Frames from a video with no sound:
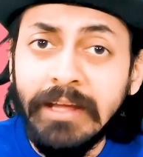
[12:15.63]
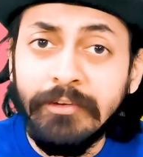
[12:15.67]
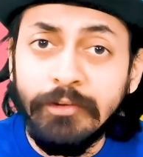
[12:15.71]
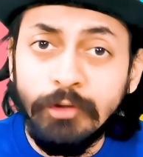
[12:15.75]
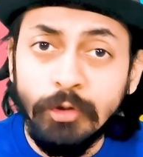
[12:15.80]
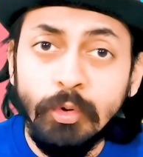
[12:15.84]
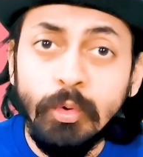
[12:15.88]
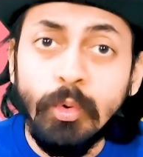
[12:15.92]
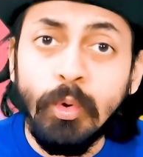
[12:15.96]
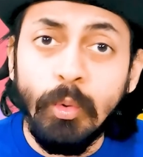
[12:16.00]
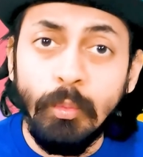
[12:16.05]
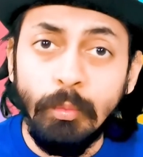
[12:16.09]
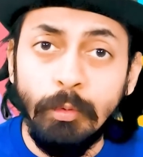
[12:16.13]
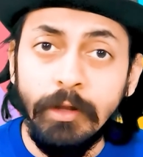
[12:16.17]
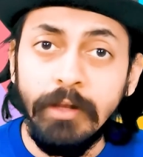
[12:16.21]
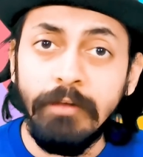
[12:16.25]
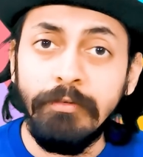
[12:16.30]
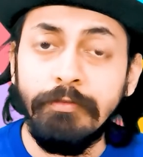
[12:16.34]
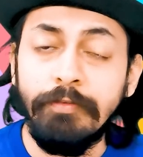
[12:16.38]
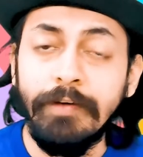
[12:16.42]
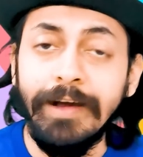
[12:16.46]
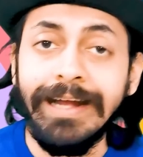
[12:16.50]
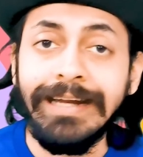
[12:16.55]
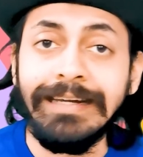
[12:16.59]
you will
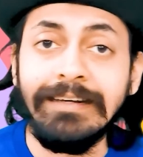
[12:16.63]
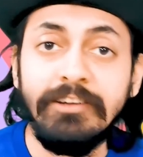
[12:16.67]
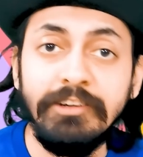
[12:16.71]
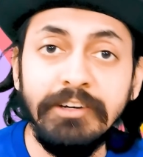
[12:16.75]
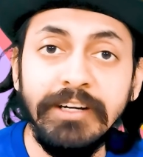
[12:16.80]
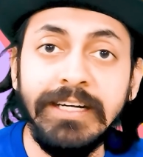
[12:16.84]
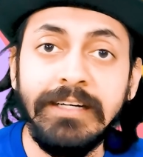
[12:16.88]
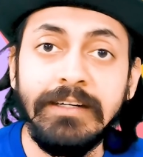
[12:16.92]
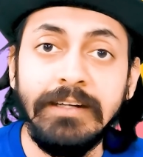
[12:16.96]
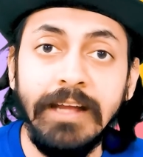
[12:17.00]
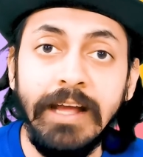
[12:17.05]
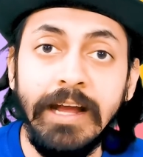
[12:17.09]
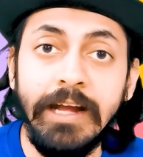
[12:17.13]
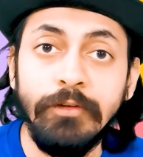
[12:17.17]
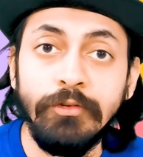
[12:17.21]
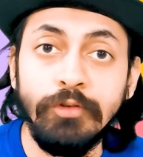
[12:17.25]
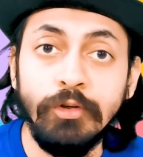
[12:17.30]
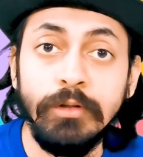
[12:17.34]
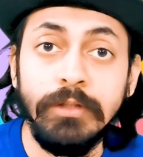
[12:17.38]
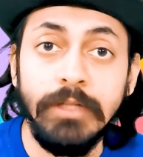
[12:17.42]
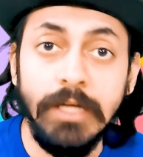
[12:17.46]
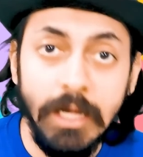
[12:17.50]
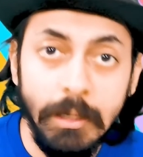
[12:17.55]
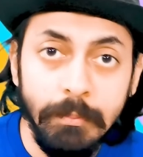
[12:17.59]
find great
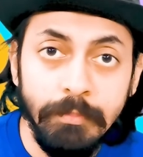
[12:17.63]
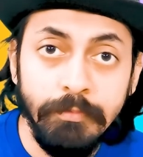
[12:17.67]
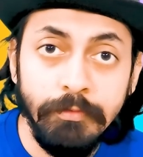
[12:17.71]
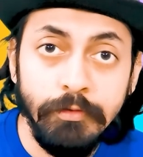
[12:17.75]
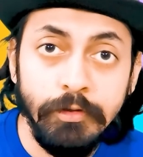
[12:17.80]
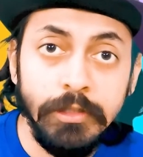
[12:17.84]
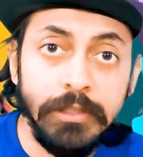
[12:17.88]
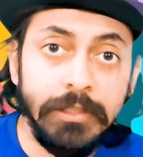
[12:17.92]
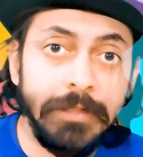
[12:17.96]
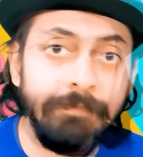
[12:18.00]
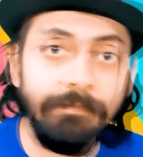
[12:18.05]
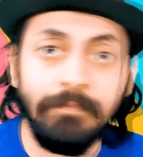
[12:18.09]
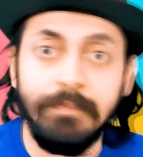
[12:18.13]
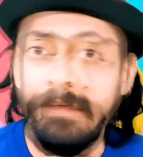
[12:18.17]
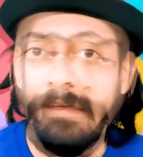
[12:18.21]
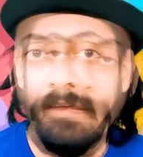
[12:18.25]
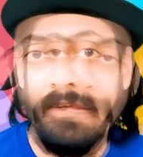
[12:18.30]
clients on Upwork,